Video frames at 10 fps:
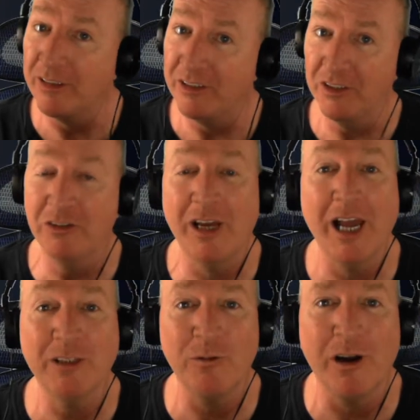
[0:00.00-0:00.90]
You
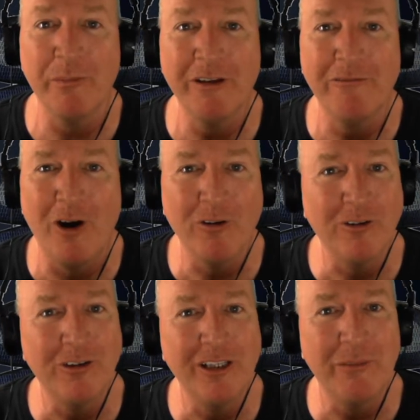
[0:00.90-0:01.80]
guys want to be
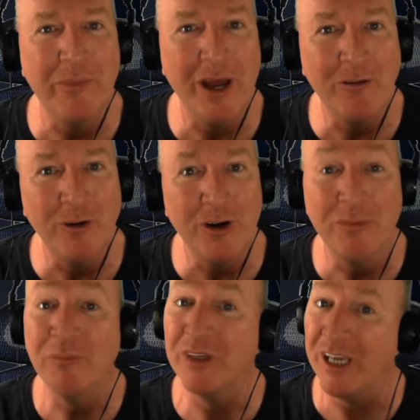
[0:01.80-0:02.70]
vocal in the
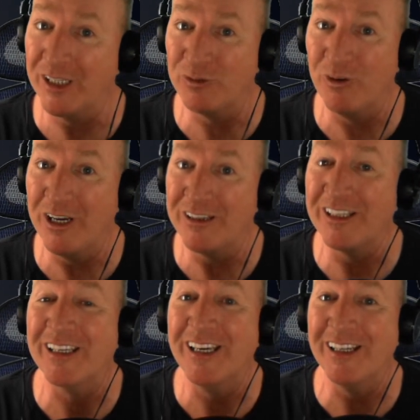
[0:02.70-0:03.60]
bedroom? Guess what?
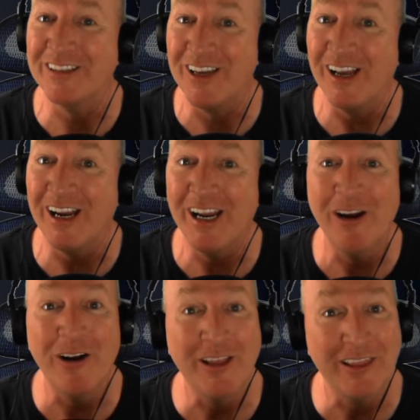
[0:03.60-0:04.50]
The kid's going to
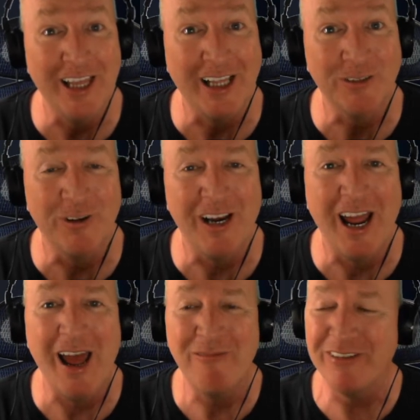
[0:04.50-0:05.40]
hear it. That's what
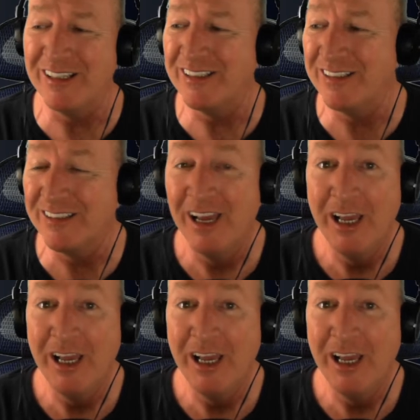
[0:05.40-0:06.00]
happens.